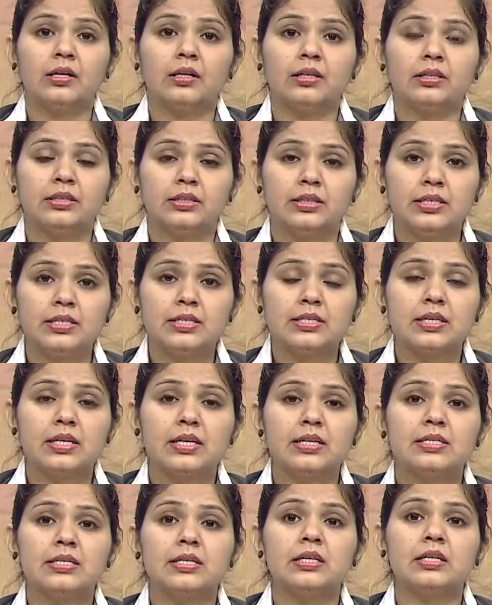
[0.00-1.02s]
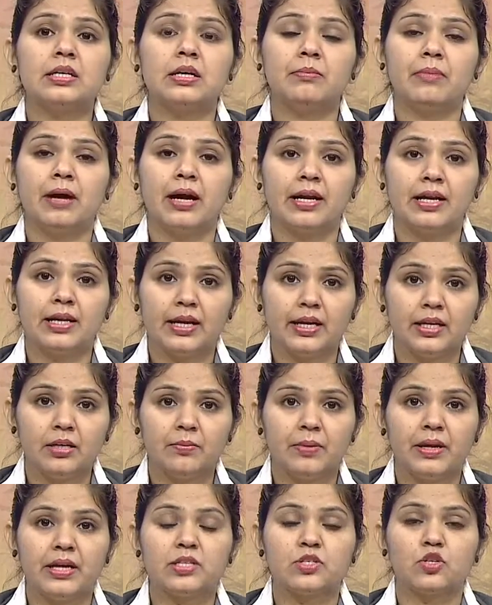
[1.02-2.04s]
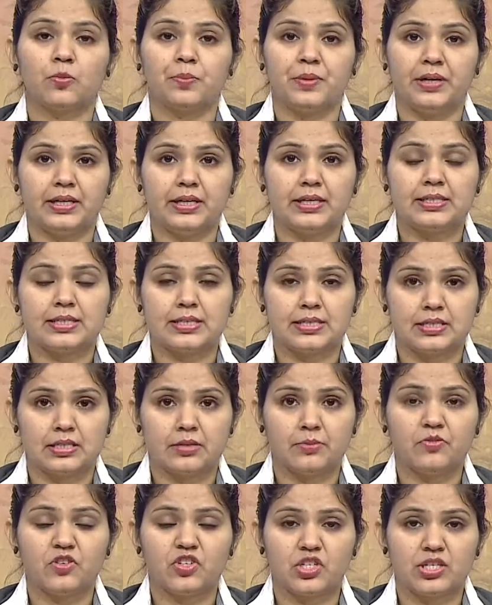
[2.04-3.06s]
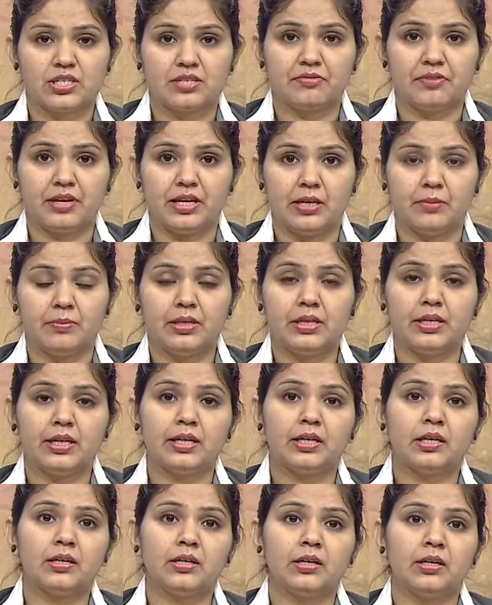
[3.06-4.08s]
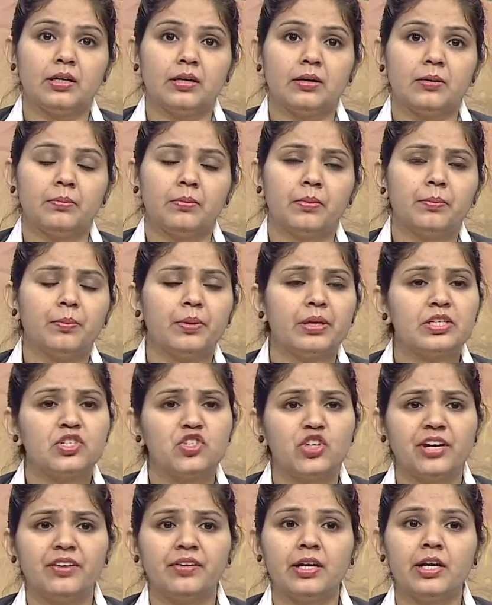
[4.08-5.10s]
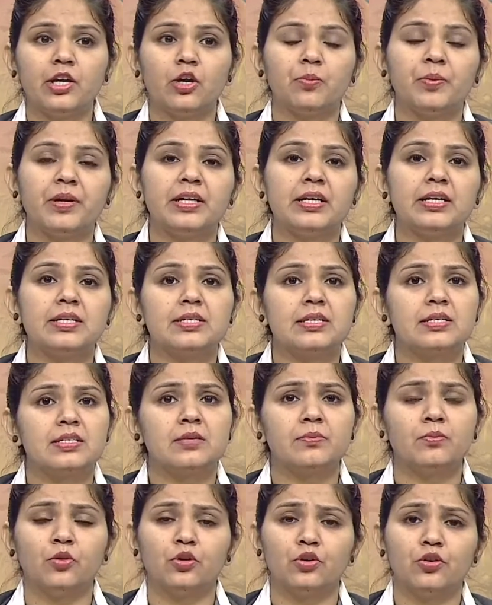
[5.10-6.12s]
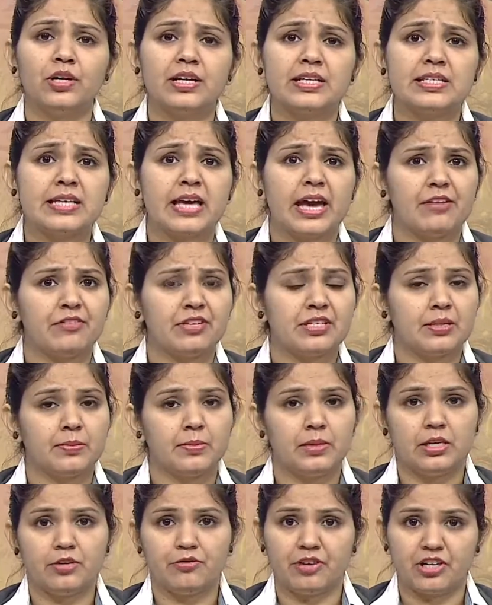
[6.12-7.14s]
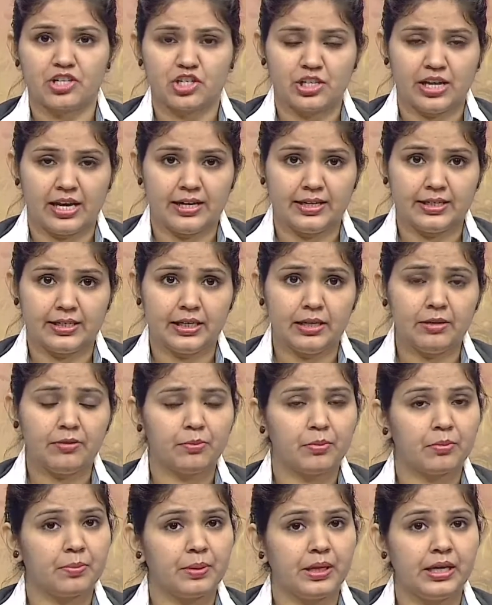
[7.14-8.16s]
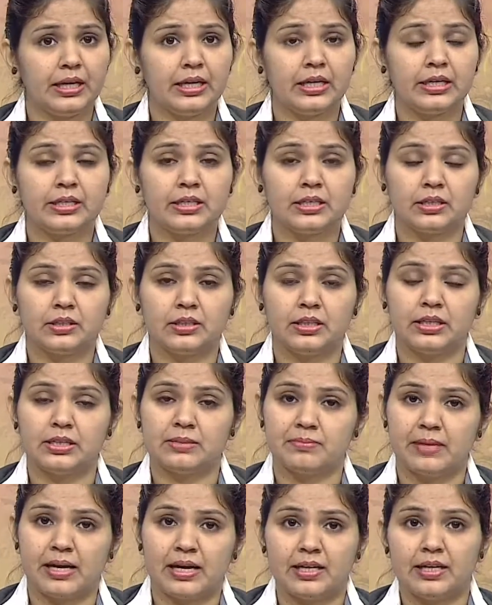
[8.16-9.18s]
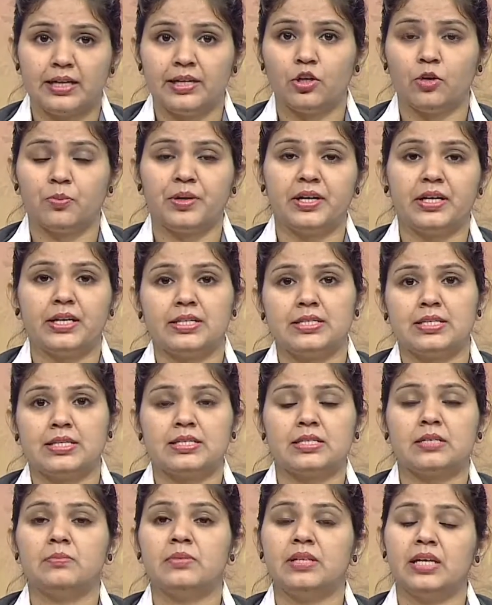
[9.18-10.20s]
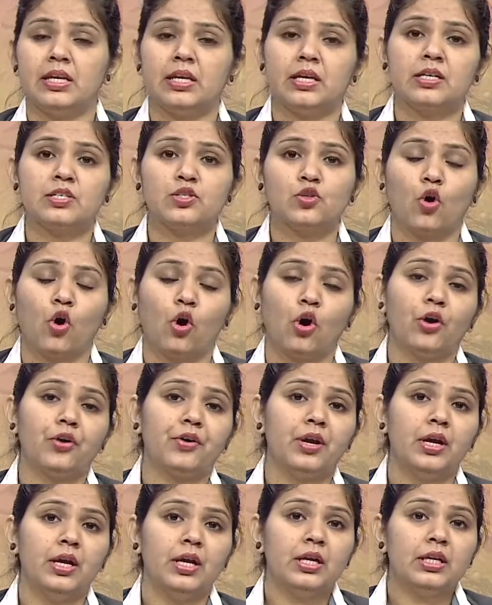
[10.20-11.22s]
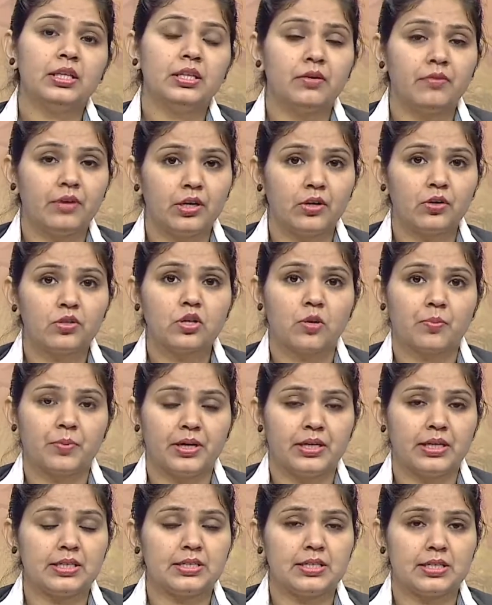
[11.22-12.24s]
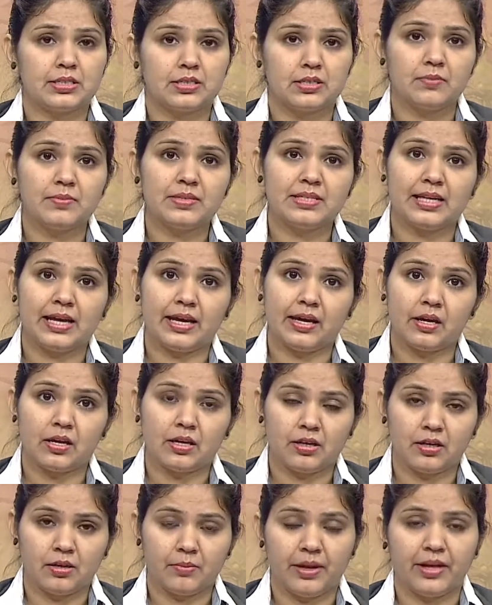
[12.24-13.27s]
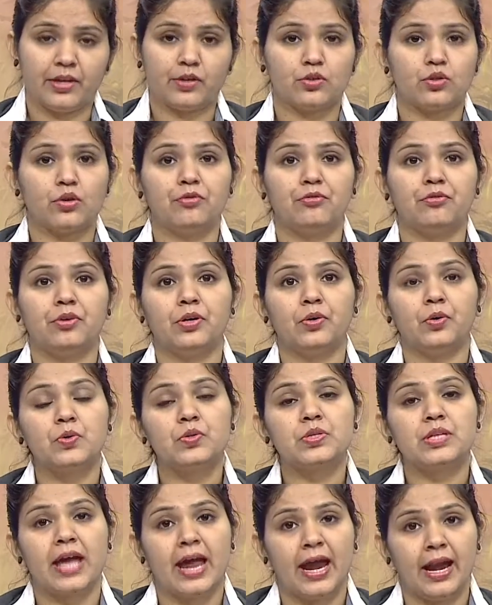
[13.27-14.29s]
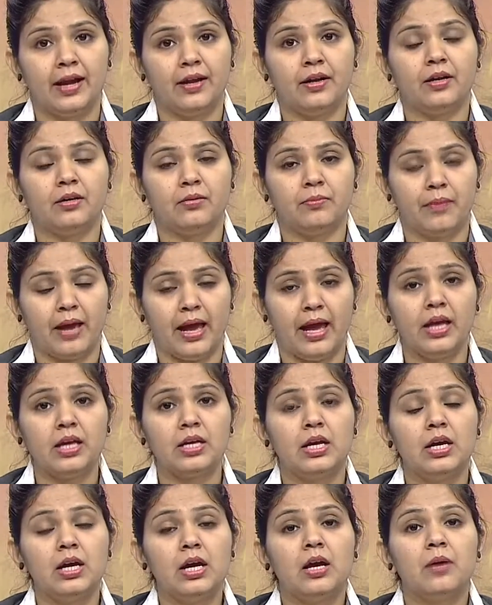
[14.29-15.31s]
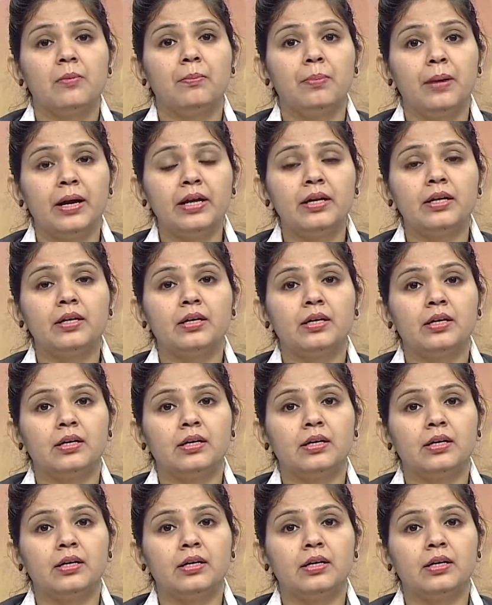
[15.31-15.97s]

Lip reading: This is a command line based operating system which is available, and generally operating system more or less have a similar functionality, be it the command line operating system, Linux, or the Windows operating systems like Microsoft Windows and Mac, but